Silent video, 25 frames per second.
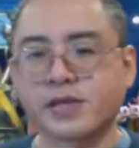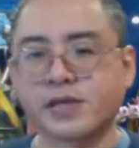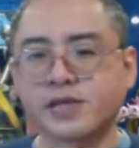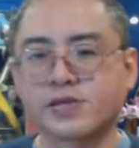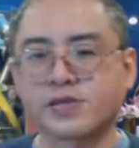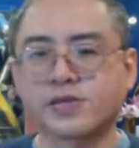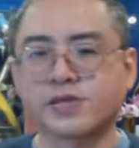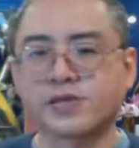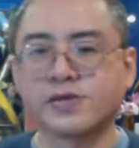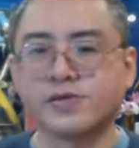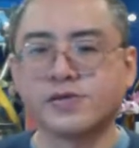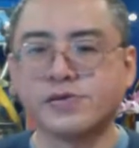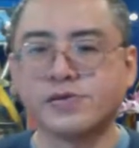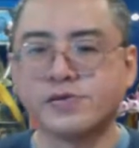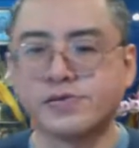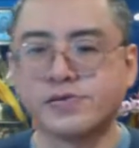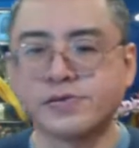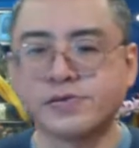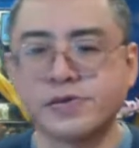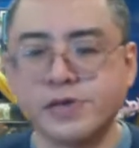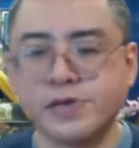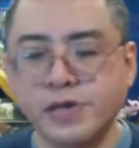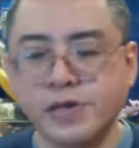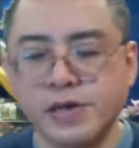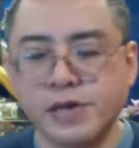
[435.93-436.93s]

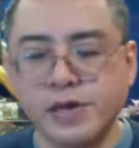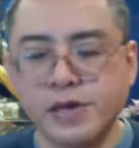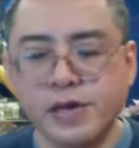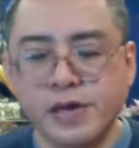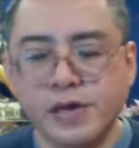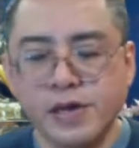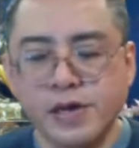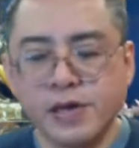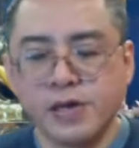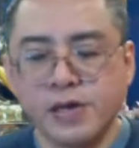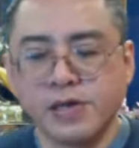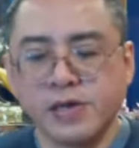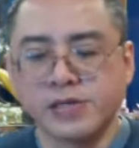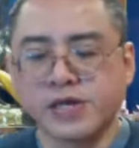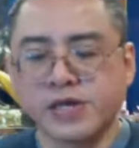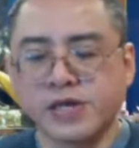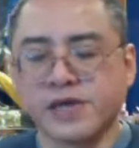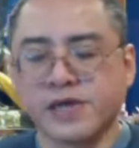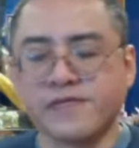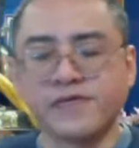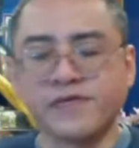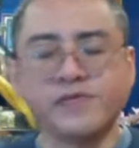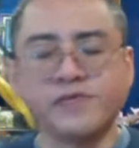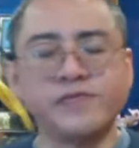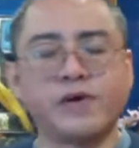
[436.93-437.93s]
So take
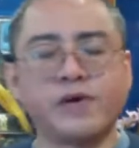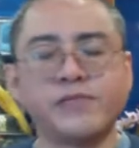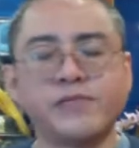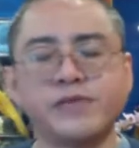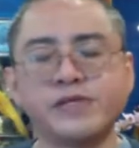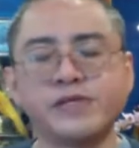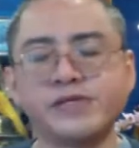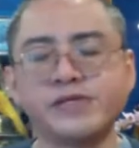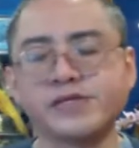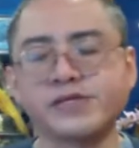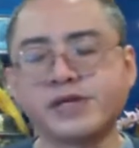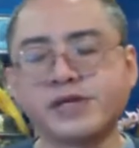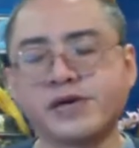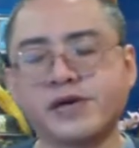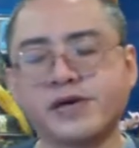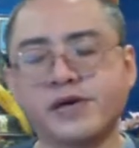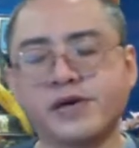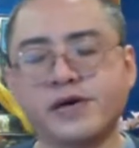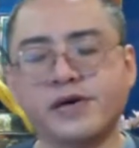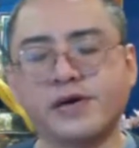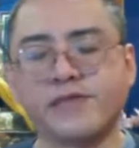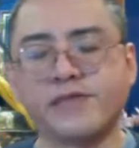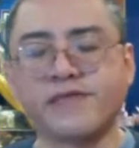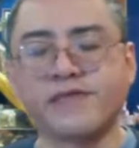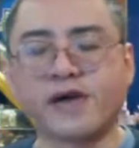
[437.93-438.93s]
a few moments,
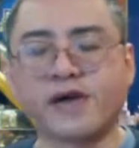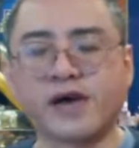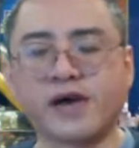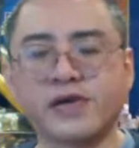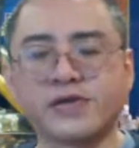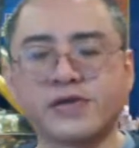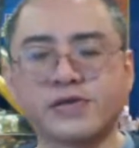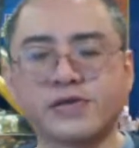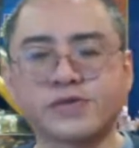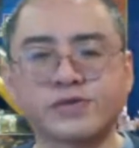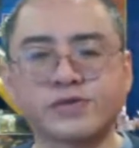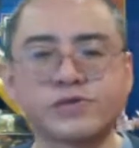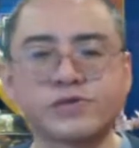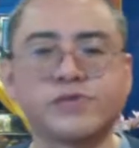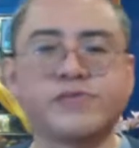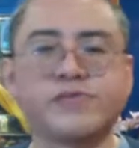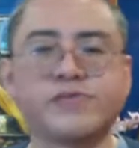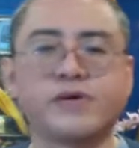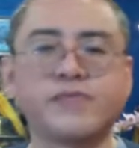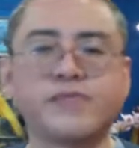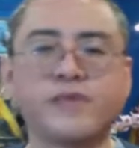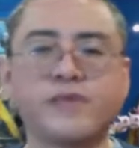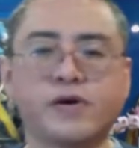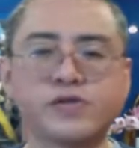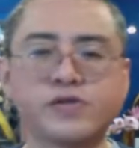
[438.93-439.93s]
find a
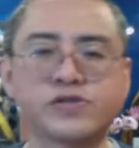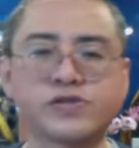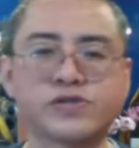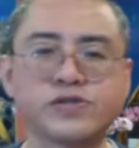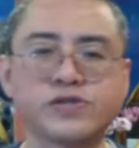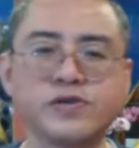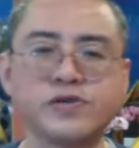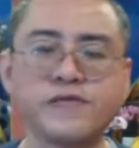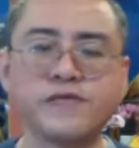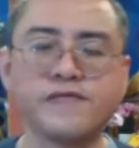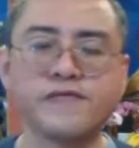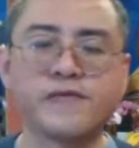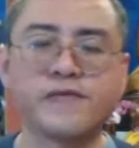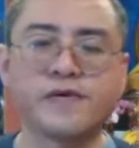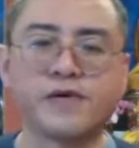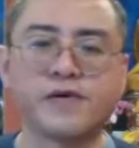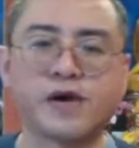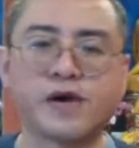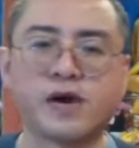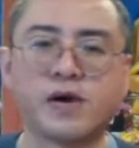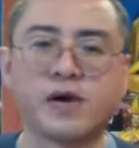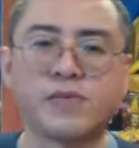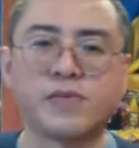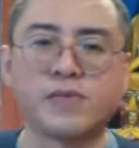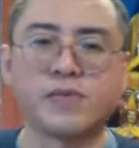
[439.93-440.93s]
suitable posture for
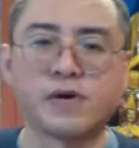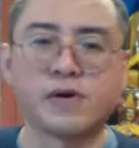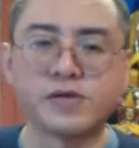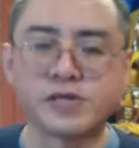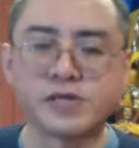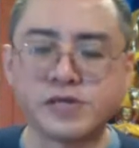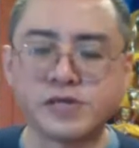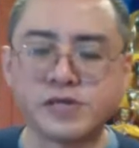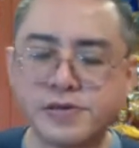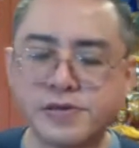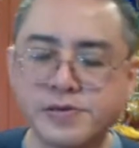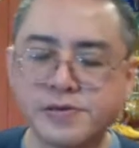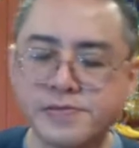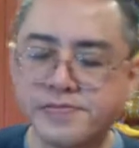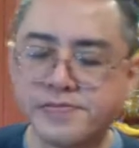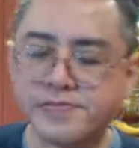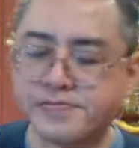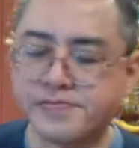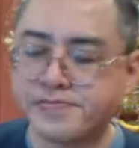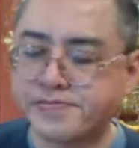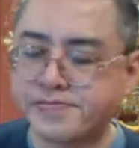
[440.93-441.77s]
our body.